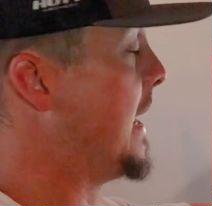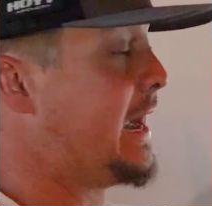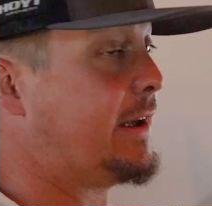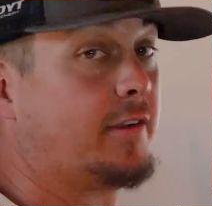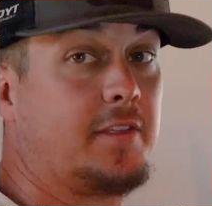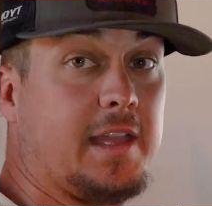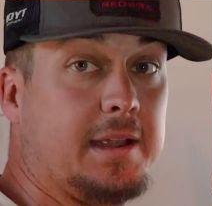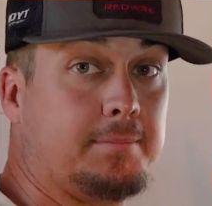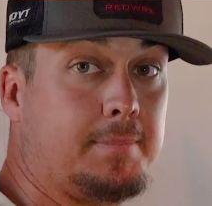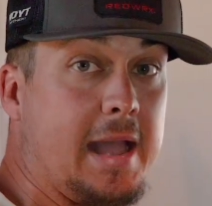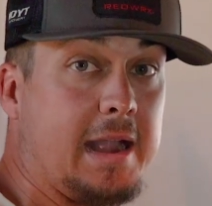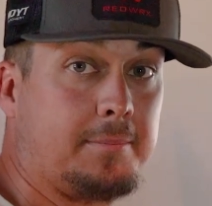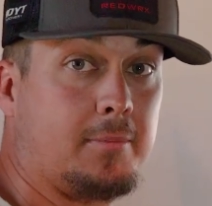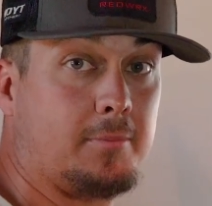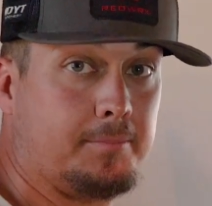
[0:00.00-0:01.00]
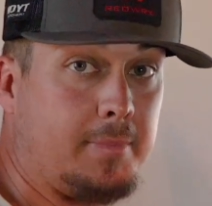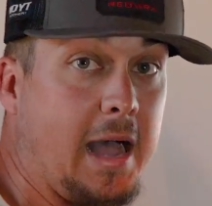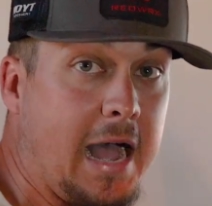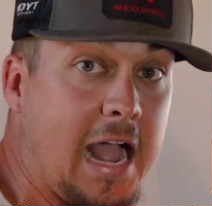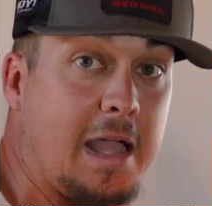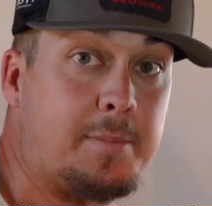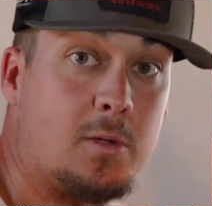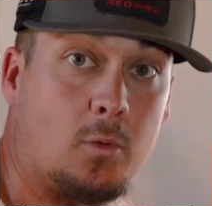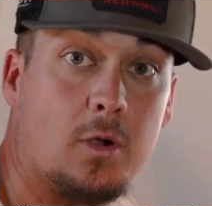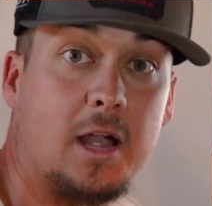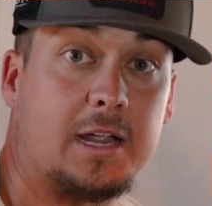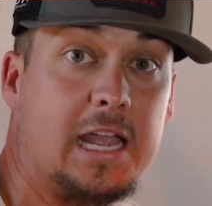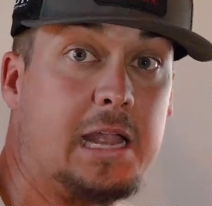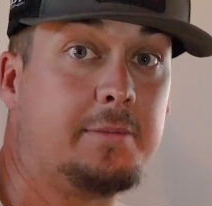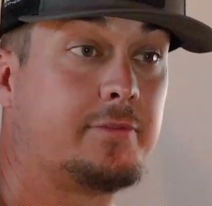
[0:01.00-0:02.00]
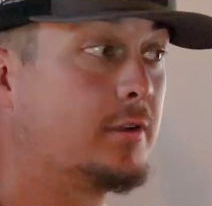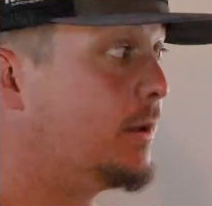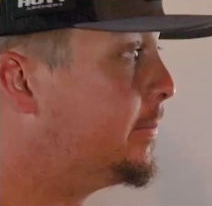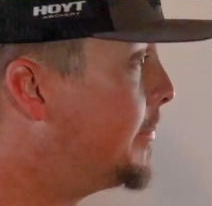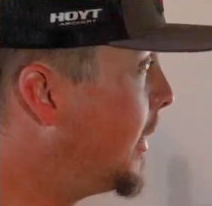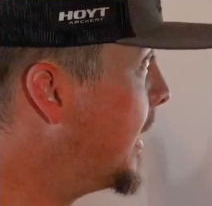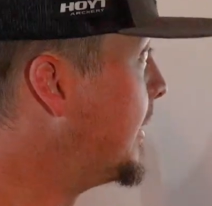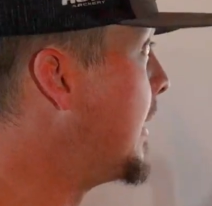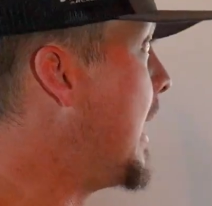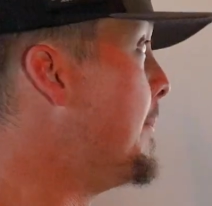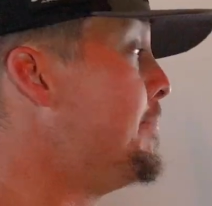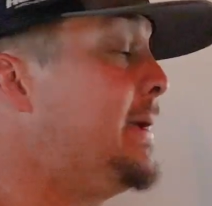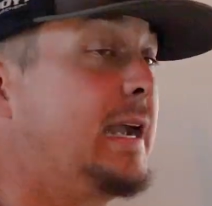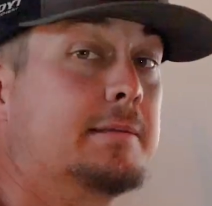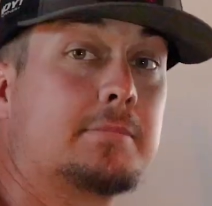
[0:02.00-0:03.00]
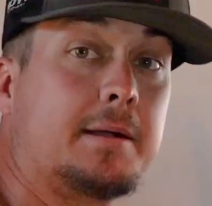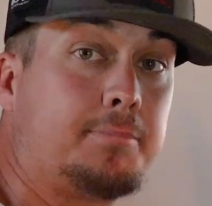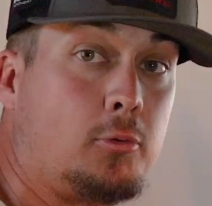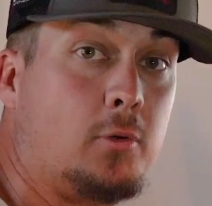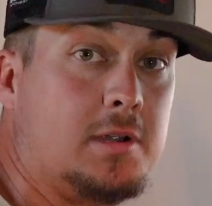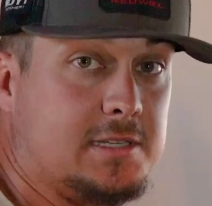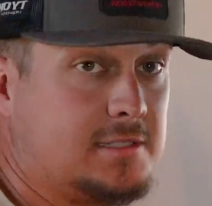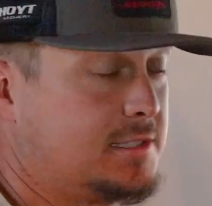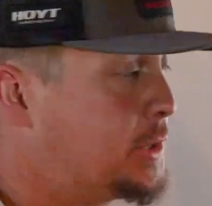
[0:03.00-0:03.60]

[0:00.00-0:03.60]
everything back behind me where I came from, but I'm picking my poison,